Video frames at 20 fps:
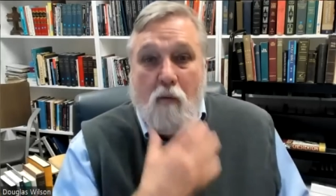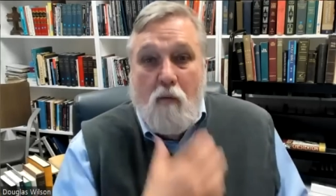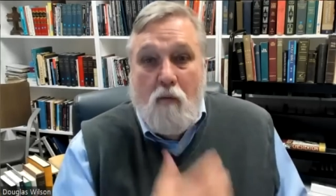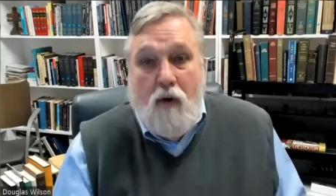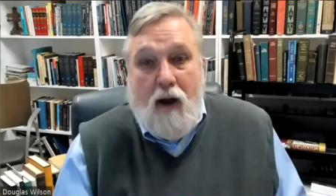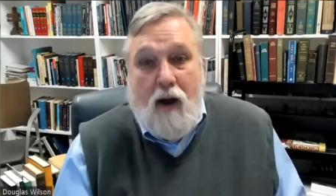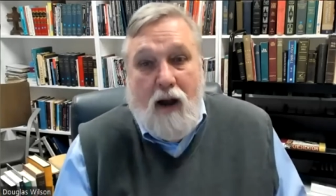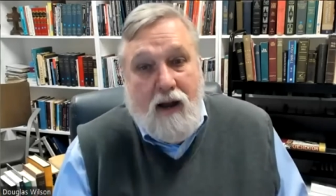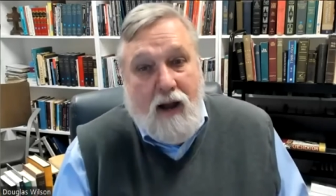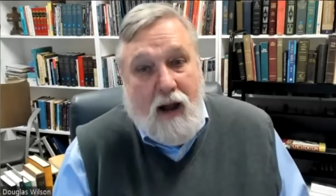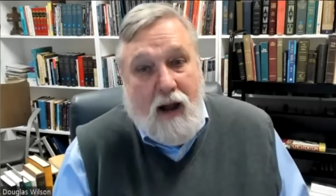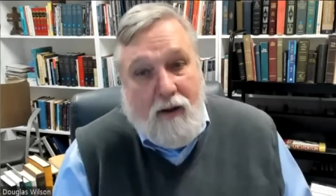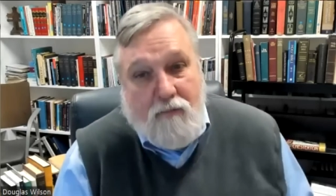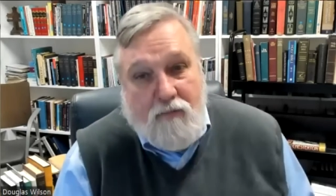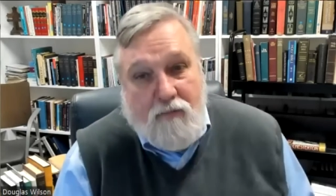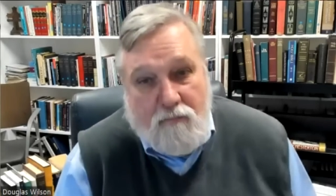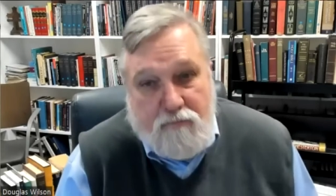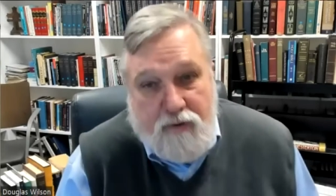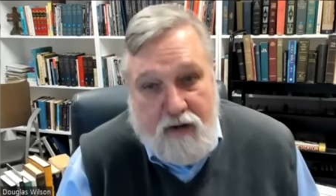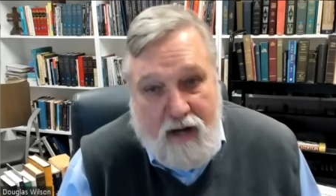Right. I
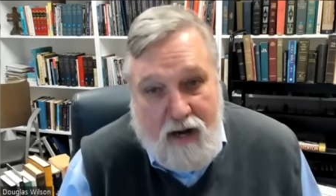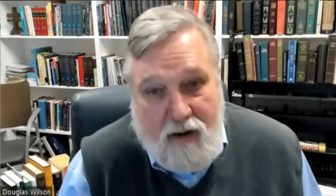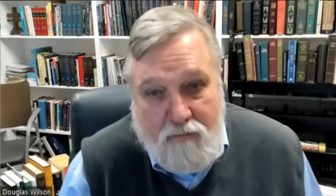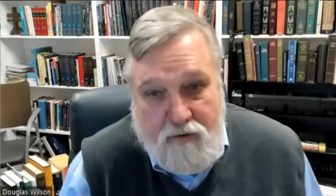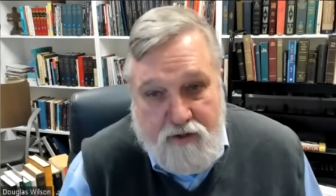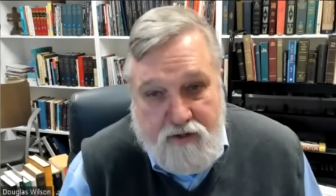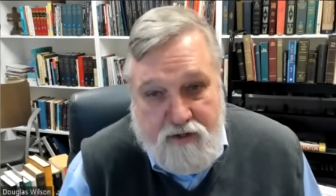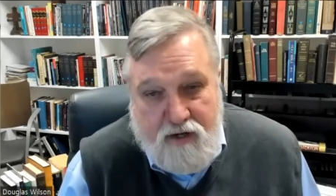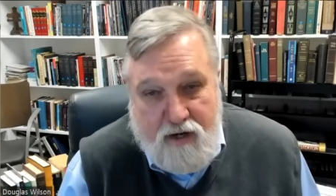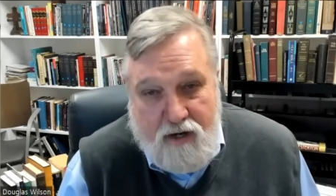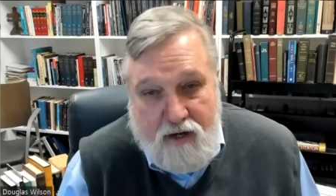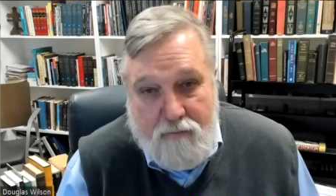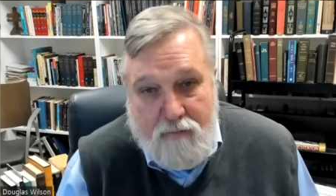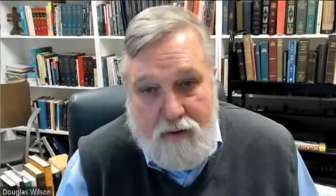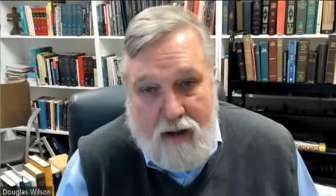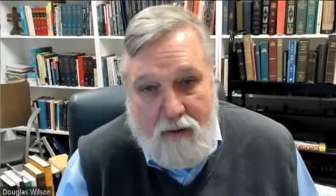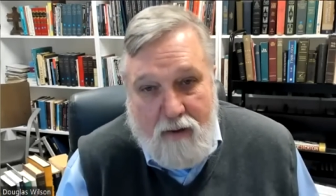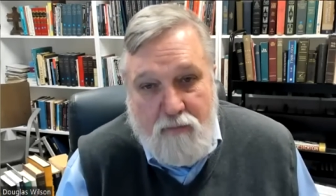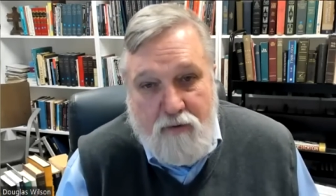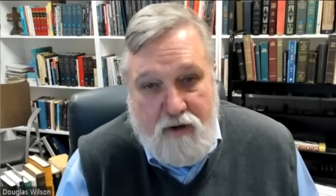but I would uh,
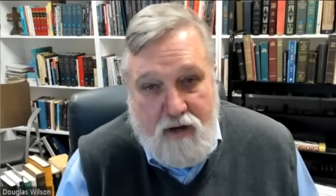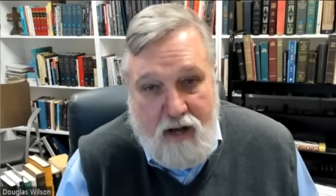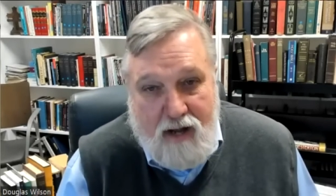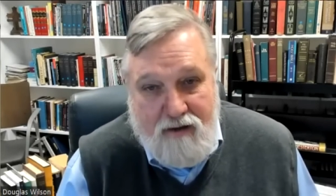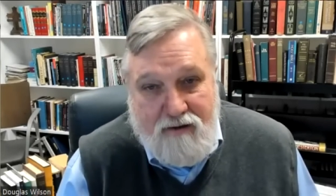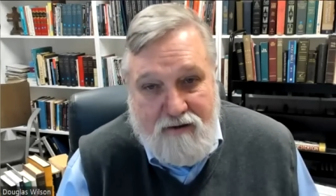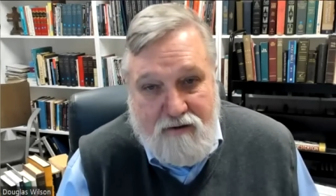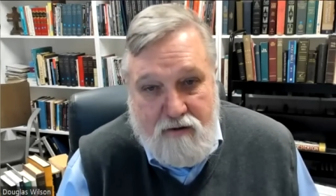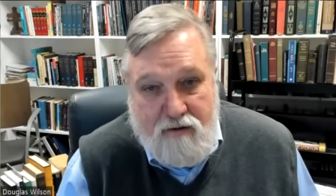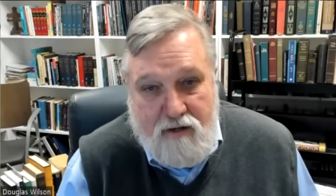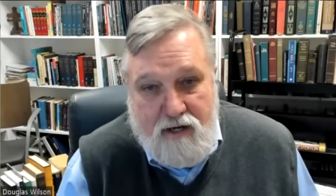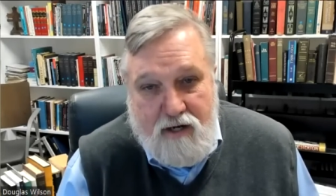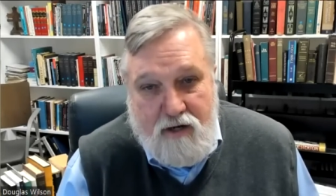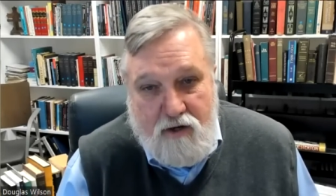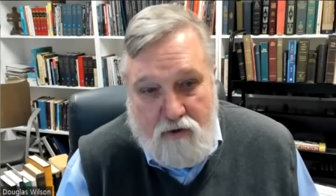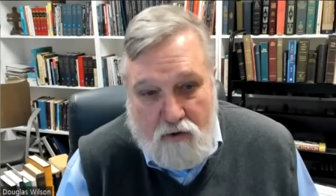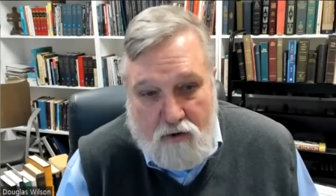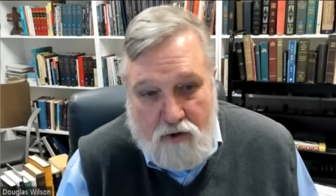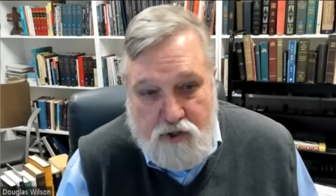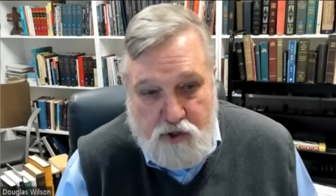I would not
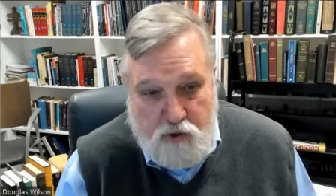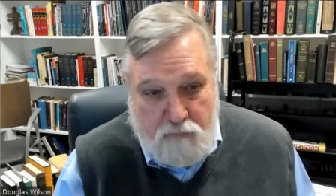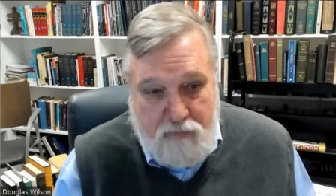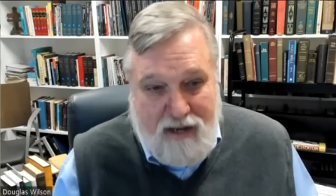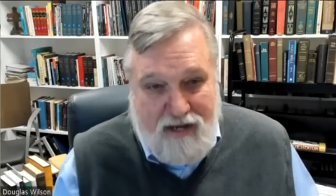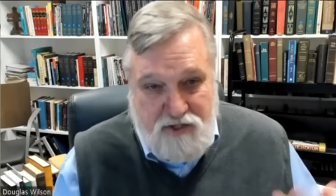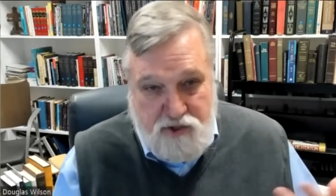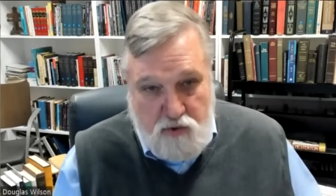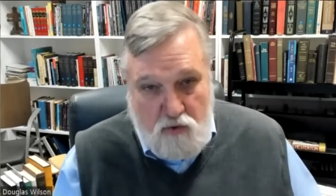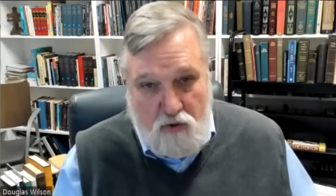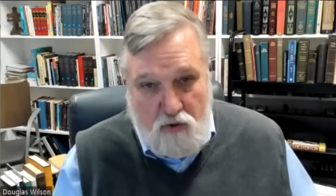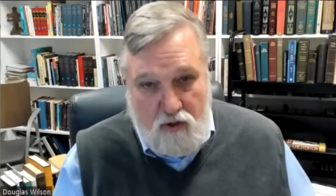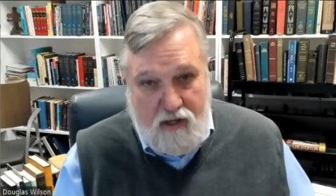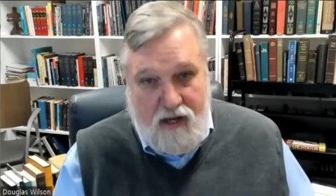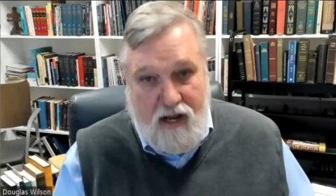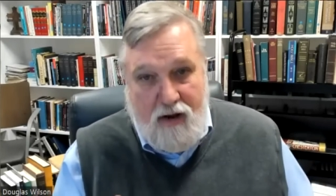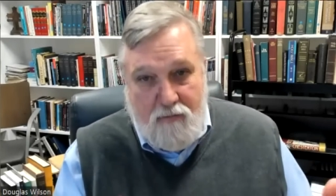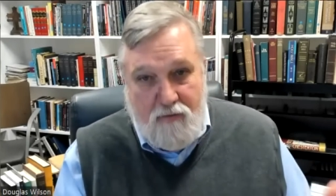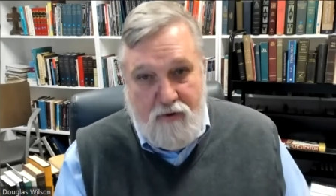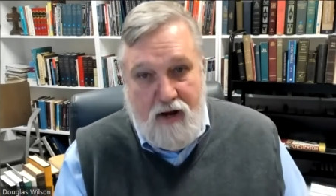encourage you pastorally.
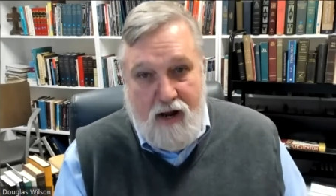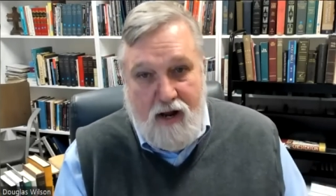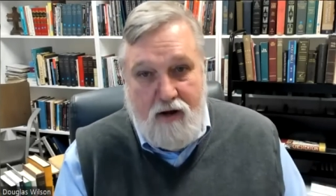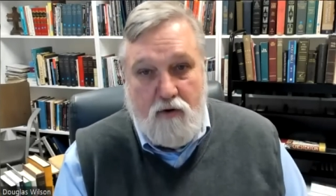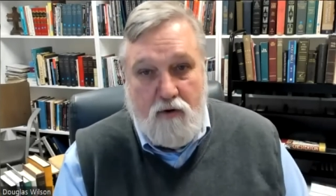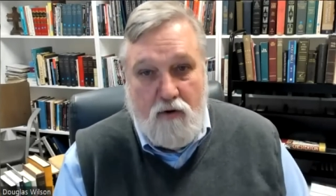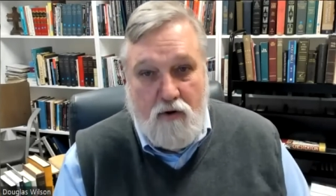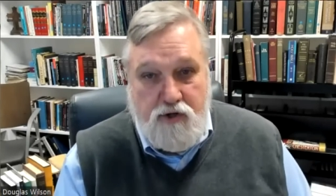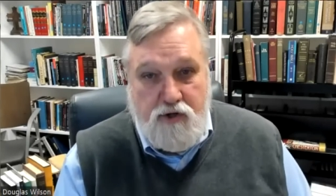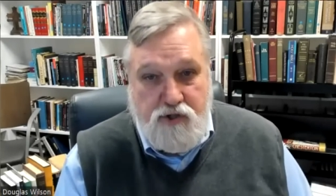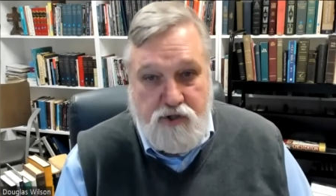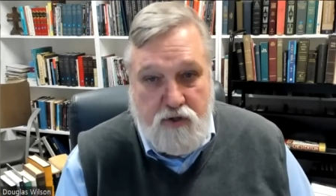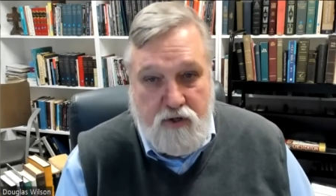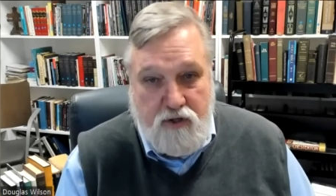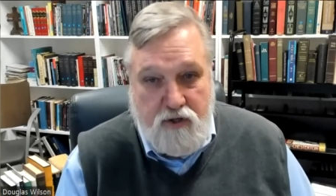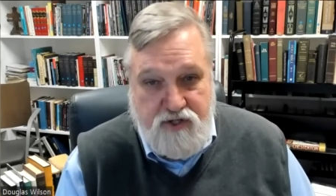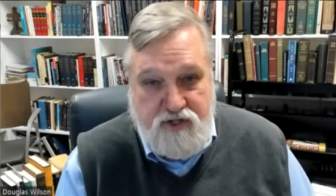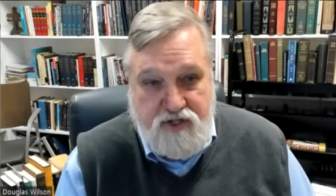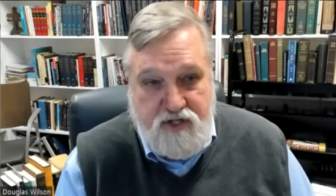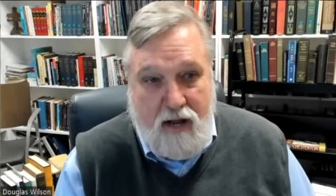I would not encourage you
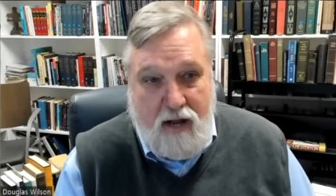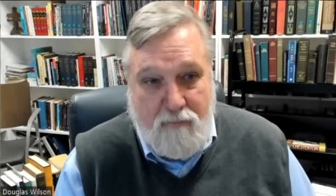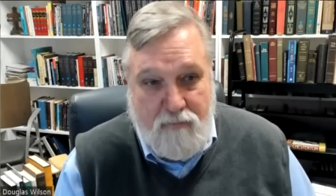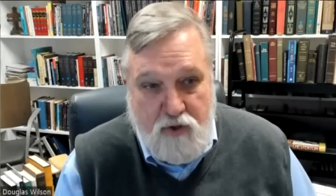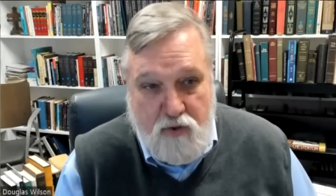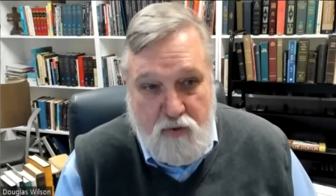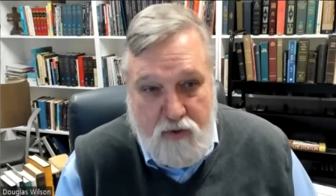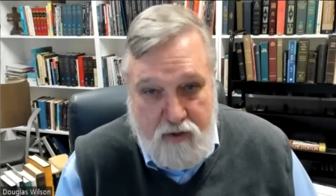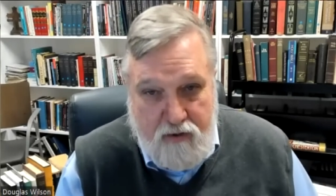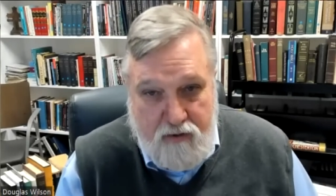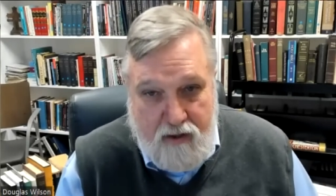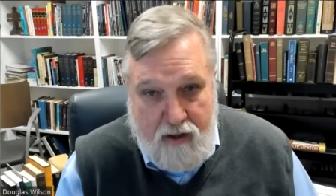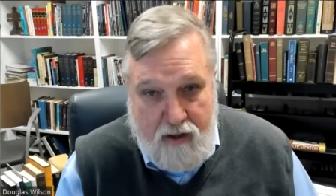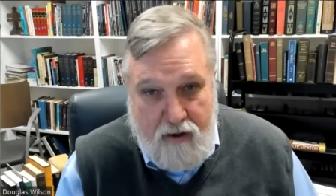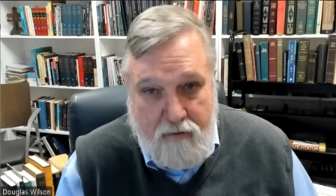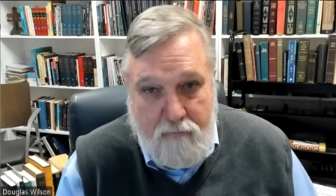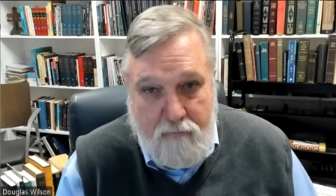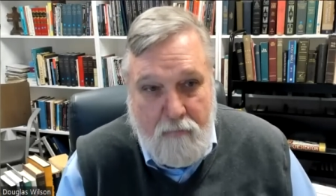to stop doing that.